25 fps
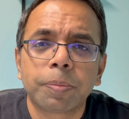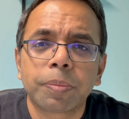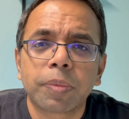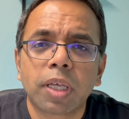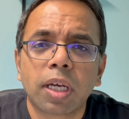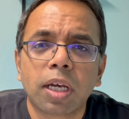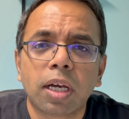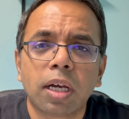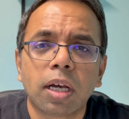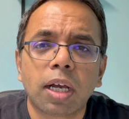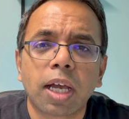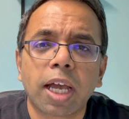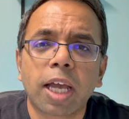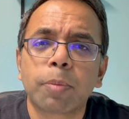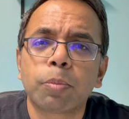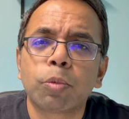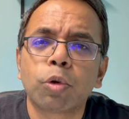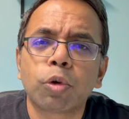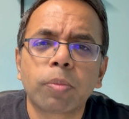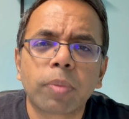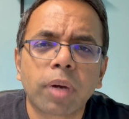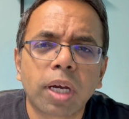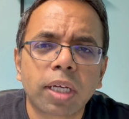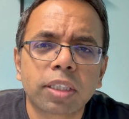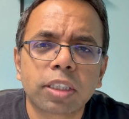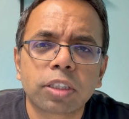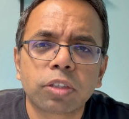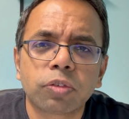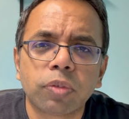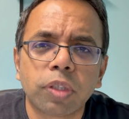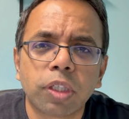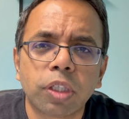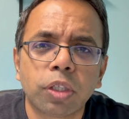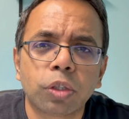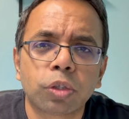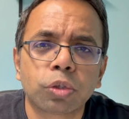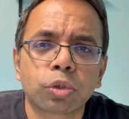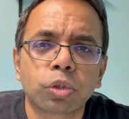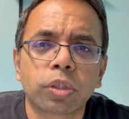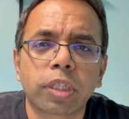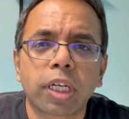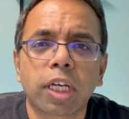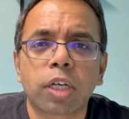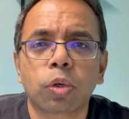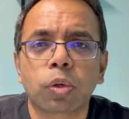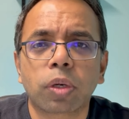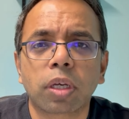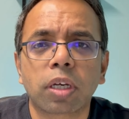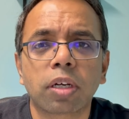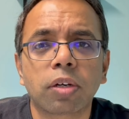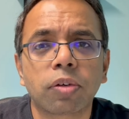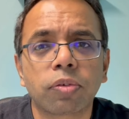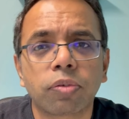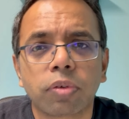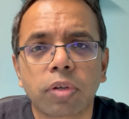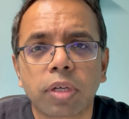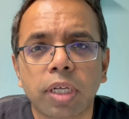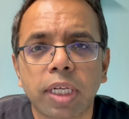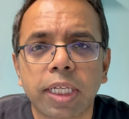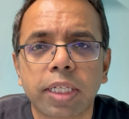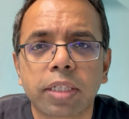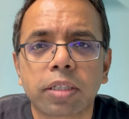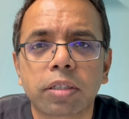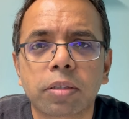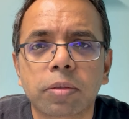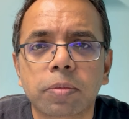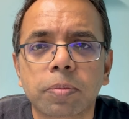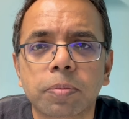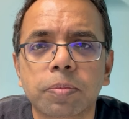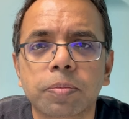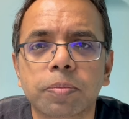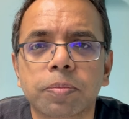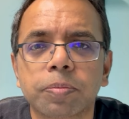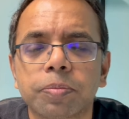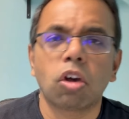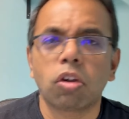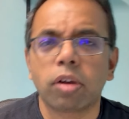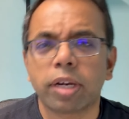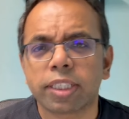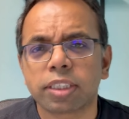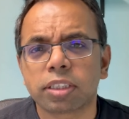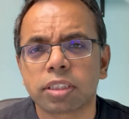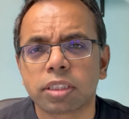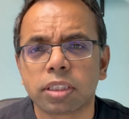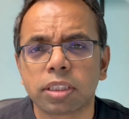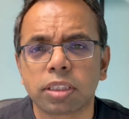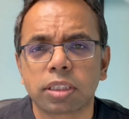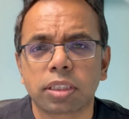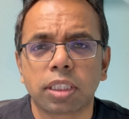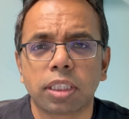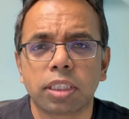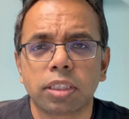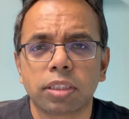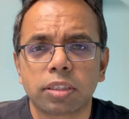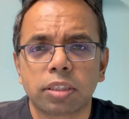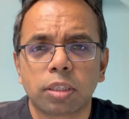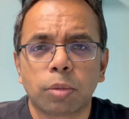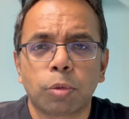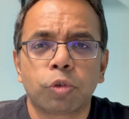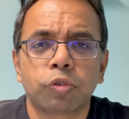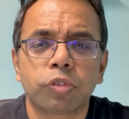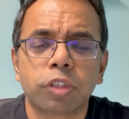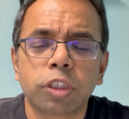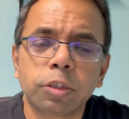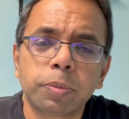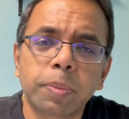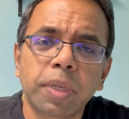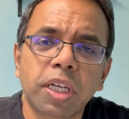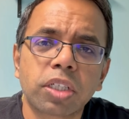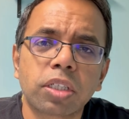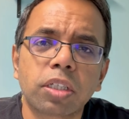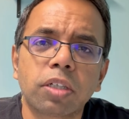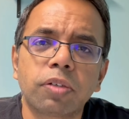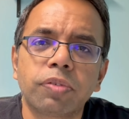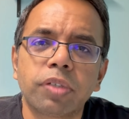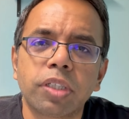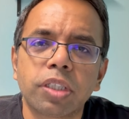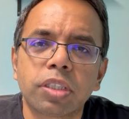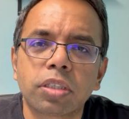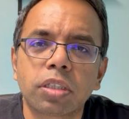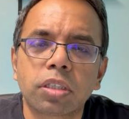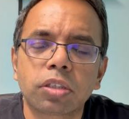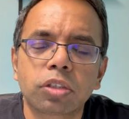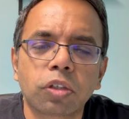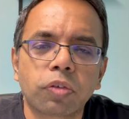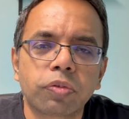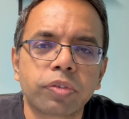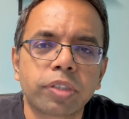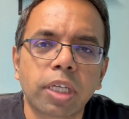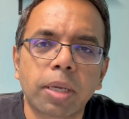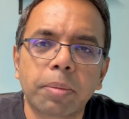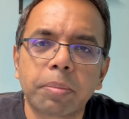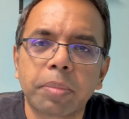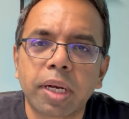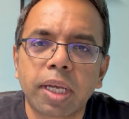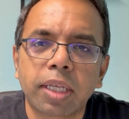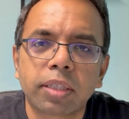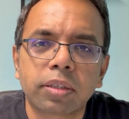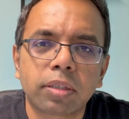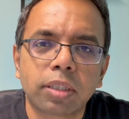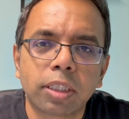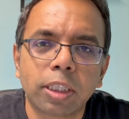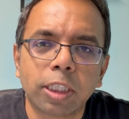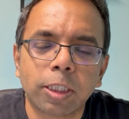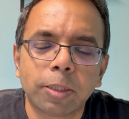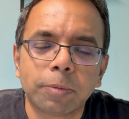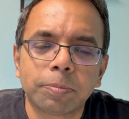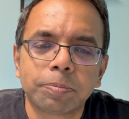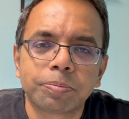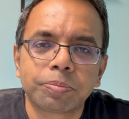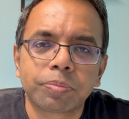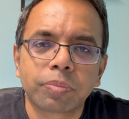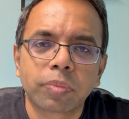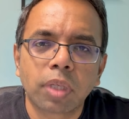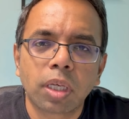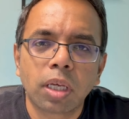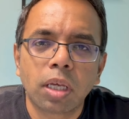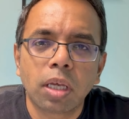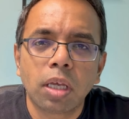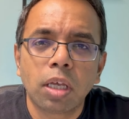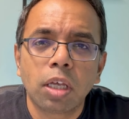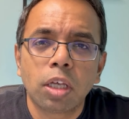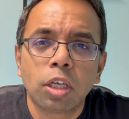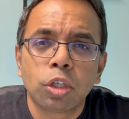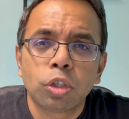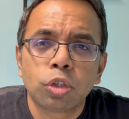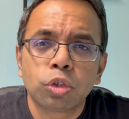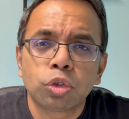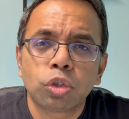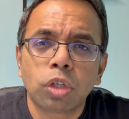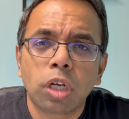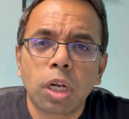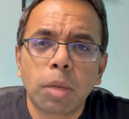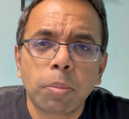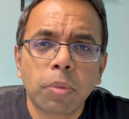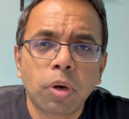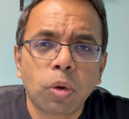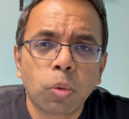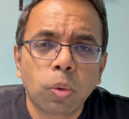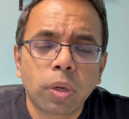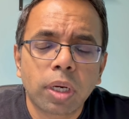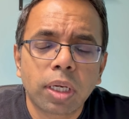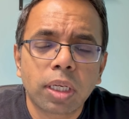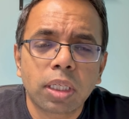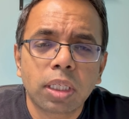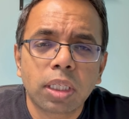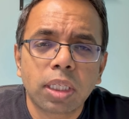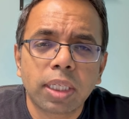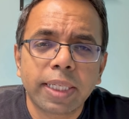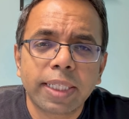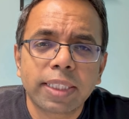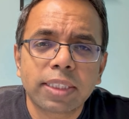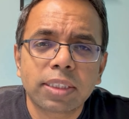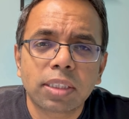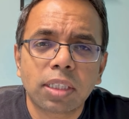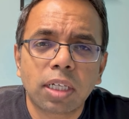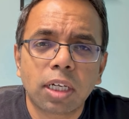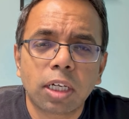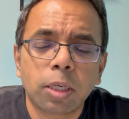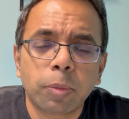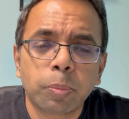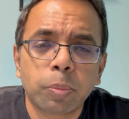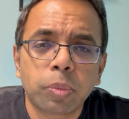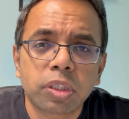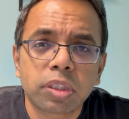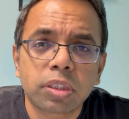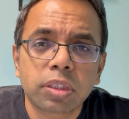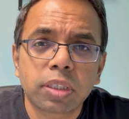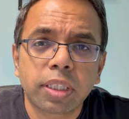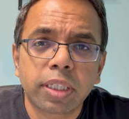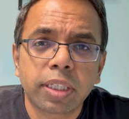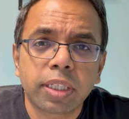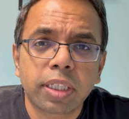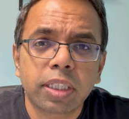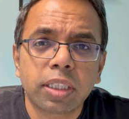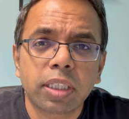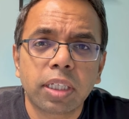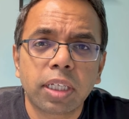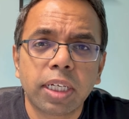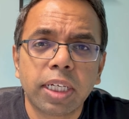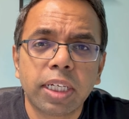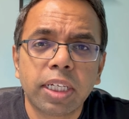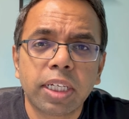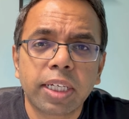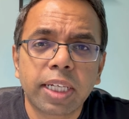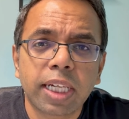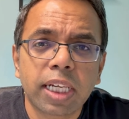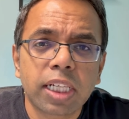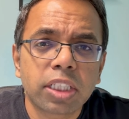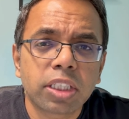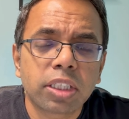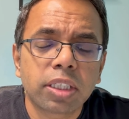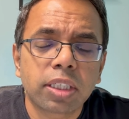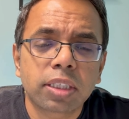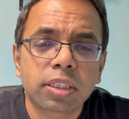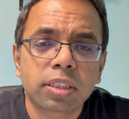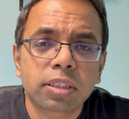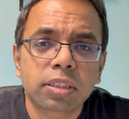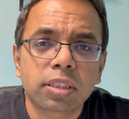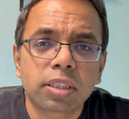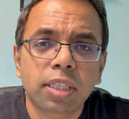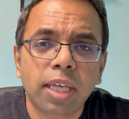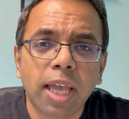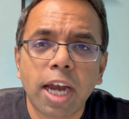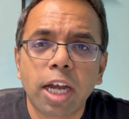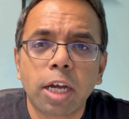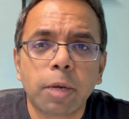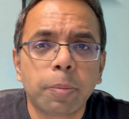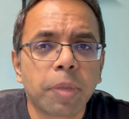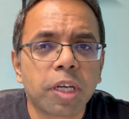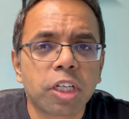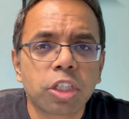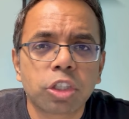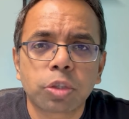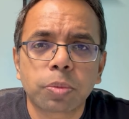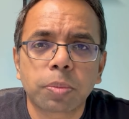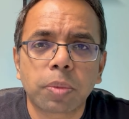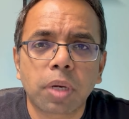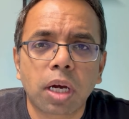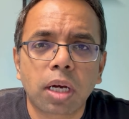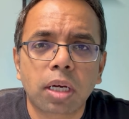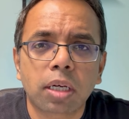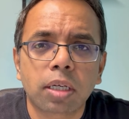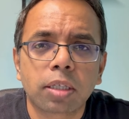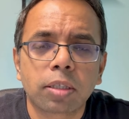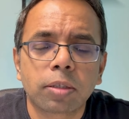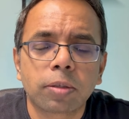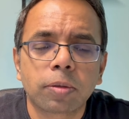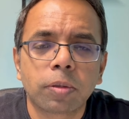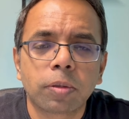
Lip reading: and bookmark this video so that you can refer later. Now let's discuss some of the special features of Gemini 3. So number one, it's unprecedented intelligence and benchmark.